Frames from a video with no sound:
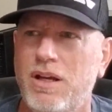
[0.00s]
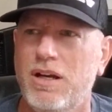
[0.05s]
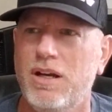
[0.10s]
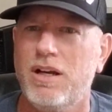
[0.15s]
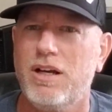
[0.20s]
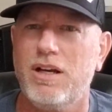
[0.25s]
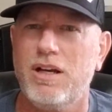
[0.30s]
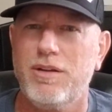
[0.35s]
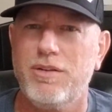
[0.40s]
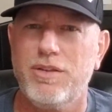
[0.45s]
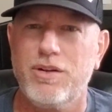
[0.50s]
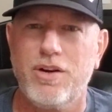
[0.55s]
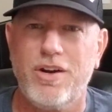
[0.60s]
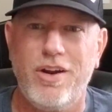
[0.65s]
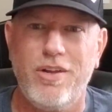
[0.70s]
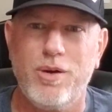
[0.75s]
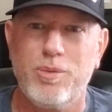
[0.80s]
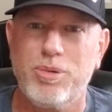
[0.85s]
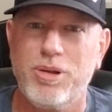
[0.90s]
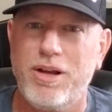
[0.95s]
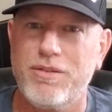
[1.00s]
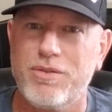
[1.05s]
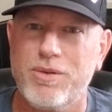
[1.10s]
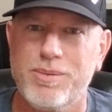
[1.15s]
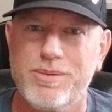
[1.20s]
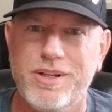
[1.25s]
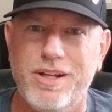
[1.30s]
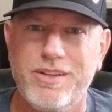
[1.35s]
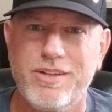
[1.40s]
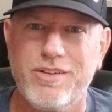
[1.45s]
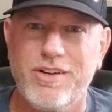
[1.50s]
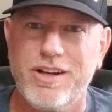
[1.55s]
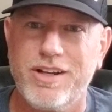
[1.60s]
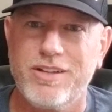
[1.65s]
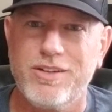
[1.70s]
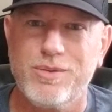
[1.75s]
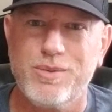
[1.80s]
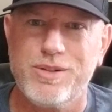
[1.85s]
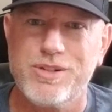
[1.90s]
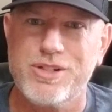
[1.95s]
There are other platforms out there I
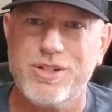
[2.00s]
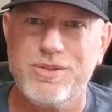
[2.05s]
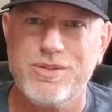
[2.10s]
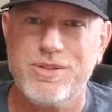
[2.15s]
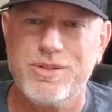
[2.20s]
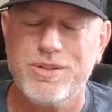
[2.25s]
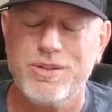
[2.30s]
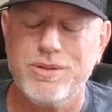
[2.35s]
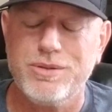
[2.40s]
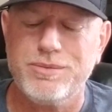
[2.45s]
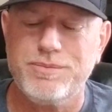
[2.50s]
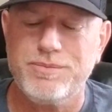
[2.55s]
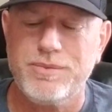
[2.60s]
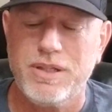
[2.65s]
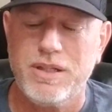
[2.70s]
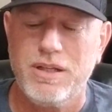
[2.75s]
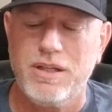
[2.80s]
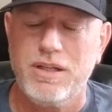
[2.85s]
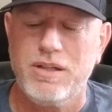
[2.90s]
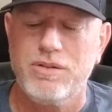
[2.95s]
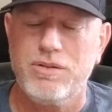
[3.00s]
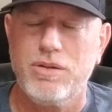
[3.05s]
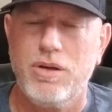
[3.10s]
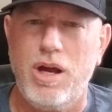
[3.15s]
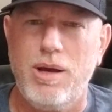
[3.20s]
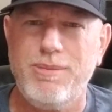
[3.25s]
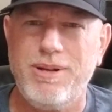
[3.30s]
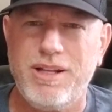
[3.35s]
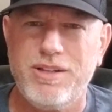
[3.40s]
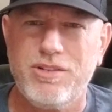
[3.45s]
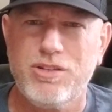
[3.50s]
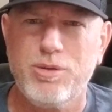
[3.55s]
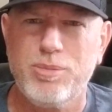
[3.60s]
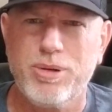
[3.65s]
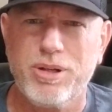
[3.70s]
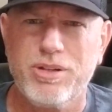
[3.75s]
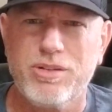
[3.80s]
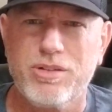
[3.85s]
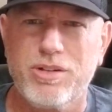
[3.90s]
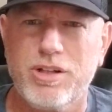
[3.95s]
can switch to too. So I'm not
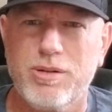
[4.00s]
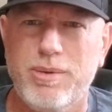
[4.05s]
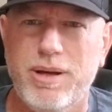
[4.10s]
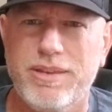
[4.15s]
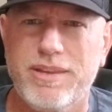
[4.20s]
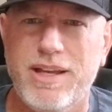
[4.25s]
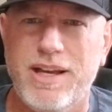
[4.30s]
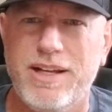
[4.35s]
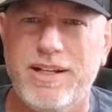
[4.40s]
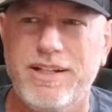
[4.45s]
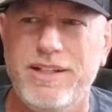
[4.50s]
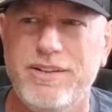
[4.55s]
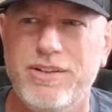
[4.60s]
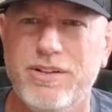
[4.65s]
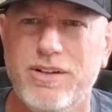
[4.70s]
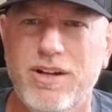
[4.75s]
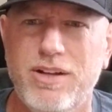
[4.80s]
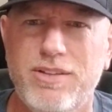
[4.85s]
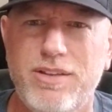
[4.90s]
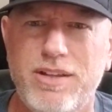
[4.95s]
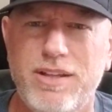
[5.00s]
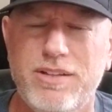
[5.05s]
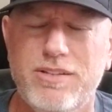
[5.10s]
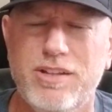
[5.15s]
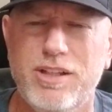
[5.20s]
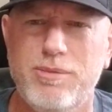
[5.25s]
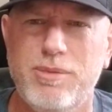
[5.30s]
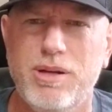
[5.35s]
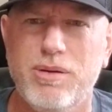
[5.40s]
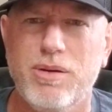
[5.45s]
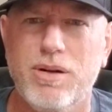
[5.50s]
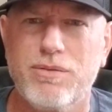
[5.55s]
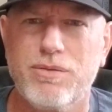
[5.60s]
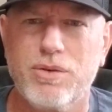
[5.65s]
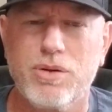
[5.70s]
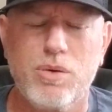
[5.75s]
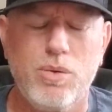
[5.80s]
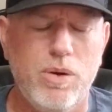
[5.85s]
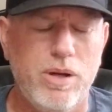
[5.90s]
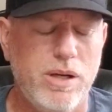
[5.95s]
super concerned about that either. I think it's going to be around
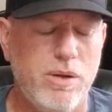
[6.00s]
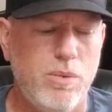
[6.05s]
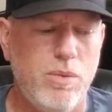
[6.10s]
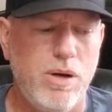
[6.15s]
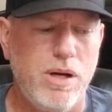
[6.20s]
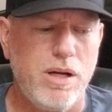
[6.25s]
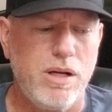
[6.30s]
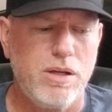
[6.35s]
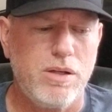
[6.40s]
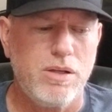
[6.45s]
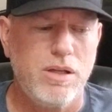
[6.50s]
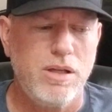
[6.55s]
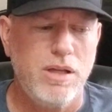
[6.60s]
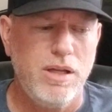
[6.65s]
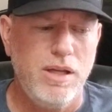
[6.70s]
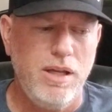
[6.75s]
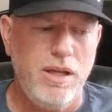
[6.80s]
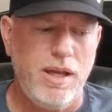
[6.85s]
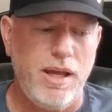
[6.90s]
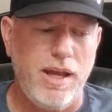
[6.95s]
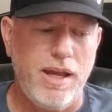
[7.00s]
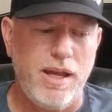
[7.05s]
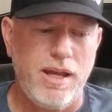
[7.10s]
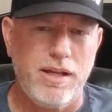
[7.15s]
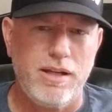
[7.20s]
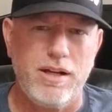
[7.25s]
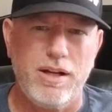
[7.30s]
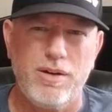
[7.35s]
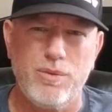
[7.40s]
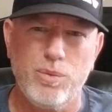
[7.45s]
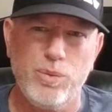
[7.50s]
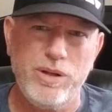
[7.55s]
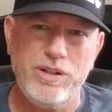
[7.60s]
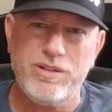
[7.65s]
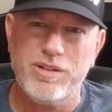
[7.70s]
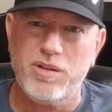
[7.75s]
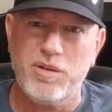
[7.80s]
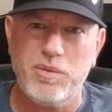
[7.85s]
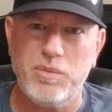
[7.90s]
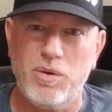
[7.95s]
for quite a while. And
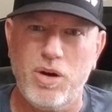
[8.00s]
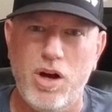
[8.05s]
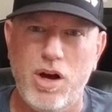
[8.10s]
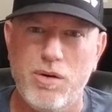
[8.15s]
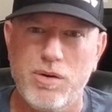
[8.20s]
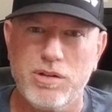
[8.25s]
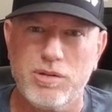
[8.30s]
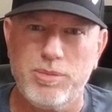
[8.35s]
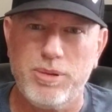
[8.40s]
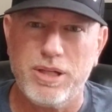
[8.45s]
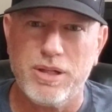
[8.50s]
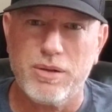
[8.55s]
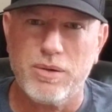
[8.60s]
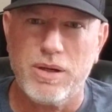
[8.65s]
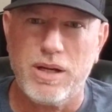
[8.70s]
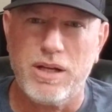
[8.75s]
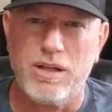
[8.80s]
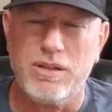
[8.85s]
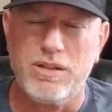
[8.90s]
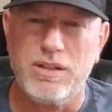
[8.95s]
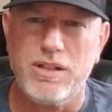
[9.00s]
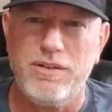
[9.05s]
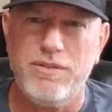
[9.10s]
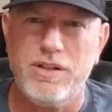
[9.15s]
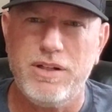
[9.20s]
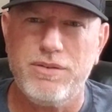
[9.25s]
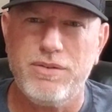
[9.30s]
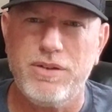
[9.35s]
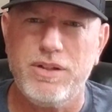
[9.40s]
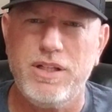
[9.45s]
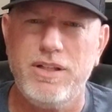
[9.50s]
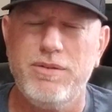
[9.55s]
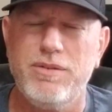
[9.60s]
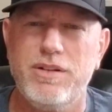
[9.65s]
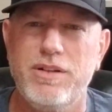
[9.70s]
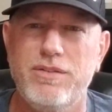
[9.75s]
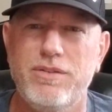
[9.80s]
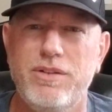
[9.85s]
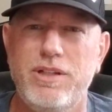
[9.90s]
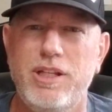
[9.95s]
reselling will always be around, even if
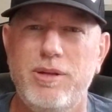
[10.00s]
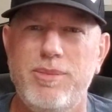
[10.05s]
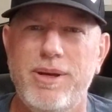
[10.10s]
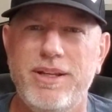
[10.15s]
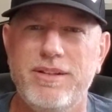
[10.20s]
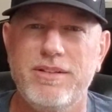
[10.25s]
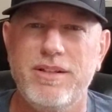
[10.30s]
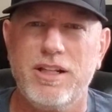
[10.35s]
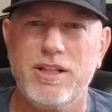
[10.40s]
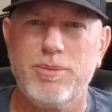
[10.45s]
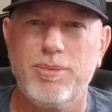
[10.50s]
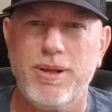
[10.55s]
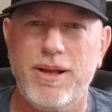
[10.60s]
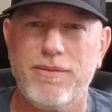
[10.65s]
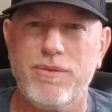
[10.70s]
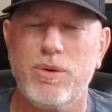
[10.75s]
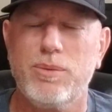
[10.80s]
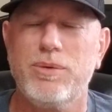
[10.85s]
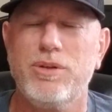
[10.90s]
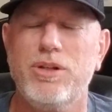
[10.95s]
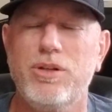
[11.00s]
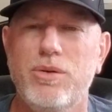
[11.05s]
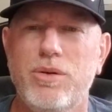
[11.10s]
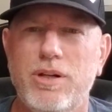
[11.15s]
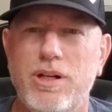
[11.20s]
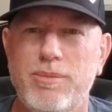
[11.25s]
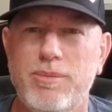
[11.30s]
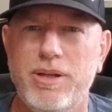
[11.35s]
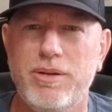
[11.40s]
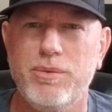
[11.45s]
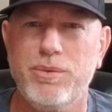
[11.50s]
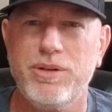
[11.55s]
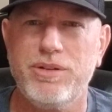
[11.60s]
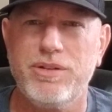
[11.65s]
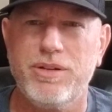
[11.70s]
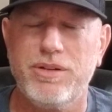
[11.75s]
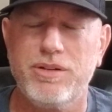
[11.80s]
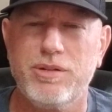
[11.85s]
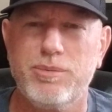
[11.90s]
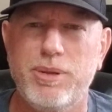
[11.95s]
eBay is not the platform to do it. I mean,
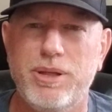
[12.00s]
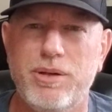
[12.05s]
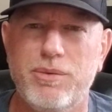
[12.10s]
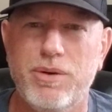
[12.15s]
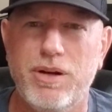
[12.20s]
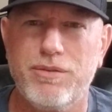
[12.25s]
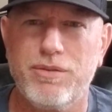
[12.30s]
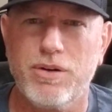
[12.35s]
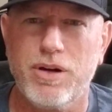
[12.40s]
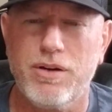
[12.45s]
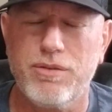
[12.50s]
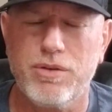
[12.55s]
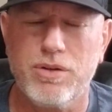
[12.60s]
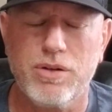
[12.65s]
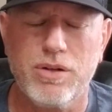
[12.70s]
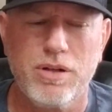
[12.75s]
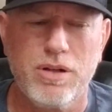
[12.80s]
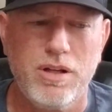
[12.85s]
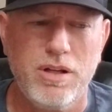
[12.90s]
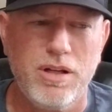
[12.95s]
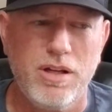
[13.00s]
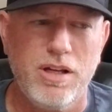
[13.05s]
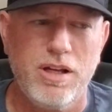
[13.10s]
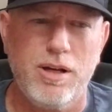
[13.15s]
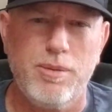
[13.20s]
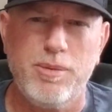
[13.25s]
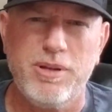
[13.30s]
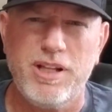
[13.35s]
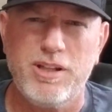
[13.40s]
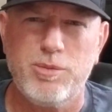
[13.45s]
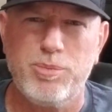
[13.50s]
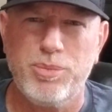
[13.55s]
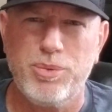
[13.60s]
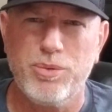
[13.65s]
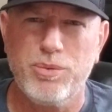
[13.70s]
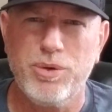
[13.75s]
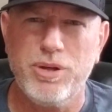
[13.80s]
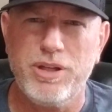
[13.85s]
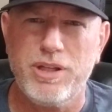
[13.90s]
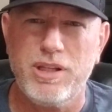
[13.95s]
reselling's been around forever. I mean, that's
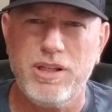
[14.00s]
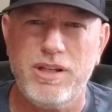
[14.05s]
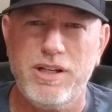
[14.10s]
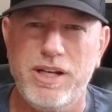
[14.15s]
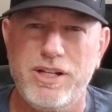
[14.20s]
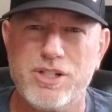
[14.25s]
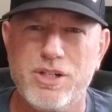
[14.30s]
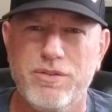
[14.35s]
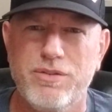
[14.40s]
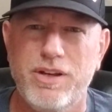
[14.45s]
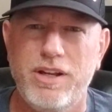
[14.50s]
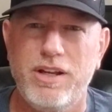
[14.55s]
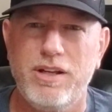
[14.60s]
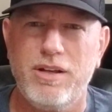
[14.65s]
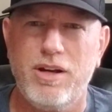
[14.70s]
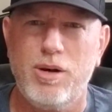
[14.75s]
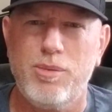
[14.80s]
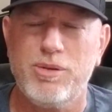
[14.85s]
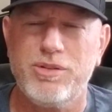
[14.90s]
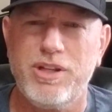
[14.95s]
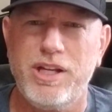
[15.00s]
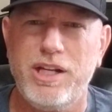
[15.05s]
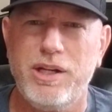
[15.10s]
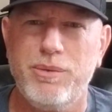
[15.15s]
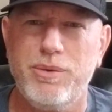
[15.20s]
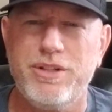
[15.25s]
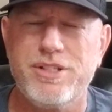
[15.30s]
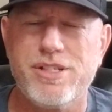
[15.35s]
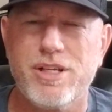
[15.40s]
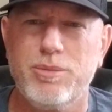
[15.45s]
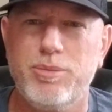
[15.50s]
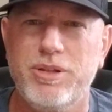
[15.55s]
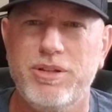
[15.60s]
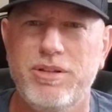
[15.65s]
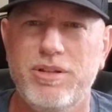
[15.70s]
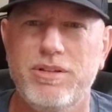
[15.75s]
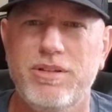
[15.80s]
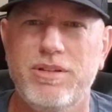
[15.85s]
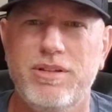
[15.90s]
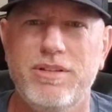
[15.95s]
really the nature of almost any retail
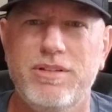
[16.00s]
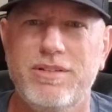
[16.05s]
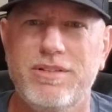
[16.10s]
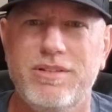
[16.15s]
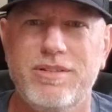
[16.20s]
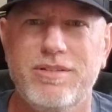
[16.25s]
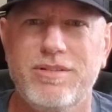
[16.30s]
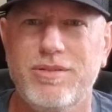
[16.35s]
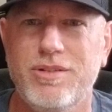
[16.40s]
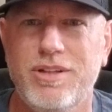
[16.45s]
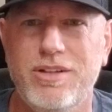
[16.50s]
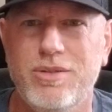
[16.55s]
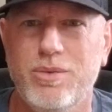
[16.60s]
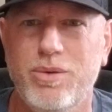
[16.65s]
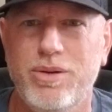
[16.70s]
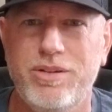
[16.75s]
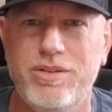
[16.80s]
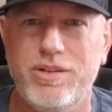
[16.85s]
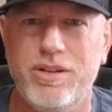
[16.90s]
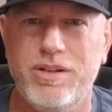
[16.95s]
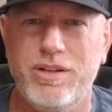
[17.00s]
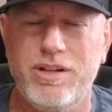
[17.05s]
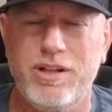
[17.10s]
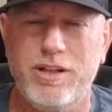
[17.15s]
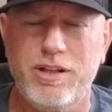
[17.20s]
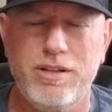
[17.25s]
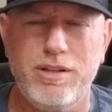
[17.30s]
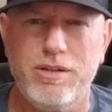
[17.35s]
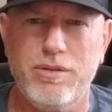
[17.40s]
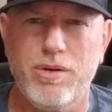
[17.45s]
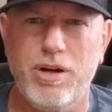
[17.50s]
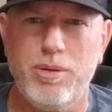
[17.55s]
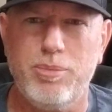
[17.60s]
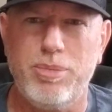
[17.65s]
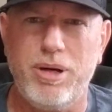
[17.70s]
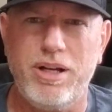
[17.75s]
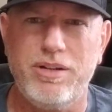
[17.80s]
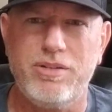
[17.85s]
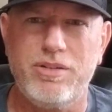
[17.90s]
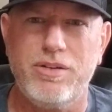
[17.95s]
business is reselling. Right?
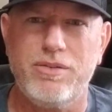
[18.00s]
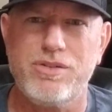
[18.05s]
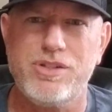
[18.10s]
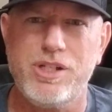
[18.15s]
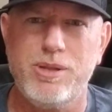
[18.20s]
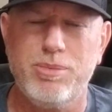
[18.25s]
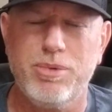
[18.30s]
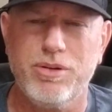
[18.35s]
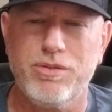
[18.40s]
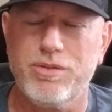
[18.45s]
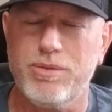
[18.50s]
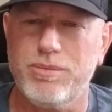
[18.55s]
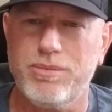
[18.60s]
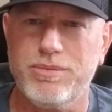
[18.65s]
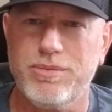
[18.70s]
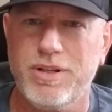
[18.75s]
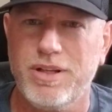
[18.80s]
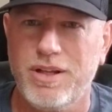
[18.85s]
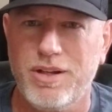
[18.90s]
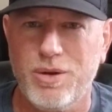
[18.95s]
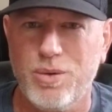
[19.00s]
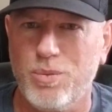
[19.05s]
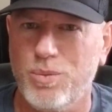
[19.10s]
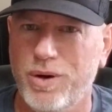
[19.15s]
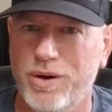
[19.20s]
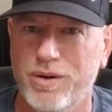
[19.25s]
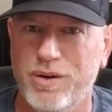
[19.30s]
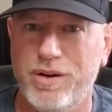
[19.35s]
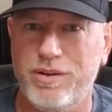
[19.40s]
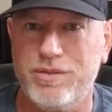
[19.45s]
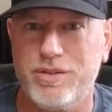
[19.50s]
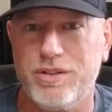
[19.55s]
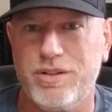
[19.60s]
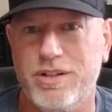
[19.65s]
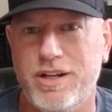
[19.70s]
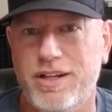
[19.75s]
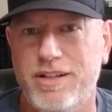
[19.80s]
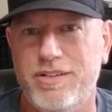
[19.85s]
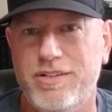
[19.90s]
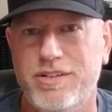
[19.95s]
Buy stuff cheaper from wherever
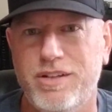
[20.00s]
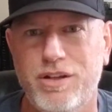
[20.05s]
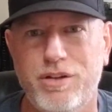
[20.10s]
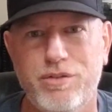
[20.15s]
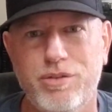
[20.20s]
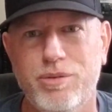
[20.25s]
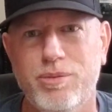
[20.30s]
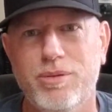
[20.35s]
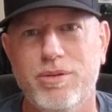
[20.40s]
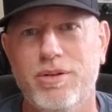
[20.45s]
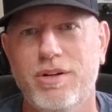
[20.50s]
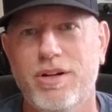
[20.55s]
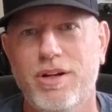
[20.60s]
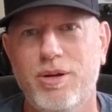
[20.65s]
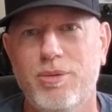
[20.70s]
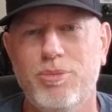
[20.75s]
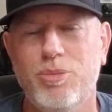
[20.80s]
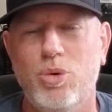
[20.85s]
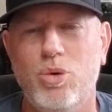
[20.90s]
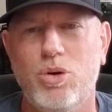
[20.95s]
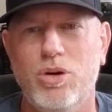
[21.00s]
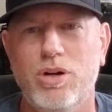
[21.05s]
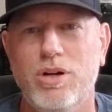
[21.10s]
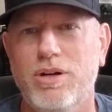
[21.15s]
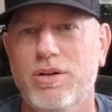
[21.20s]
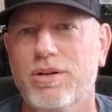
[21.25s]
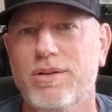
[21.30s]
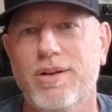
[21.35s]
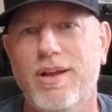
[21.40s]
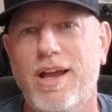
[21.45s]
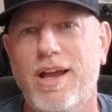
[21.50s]
and sell it for more,